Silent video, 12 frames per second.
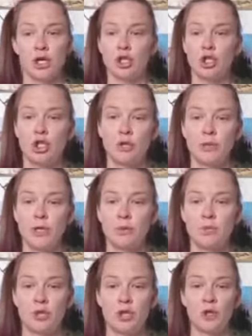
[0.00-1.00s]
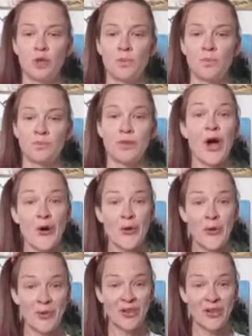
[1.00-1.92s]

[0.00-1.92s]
Doo-ba-doo-doo. Oh,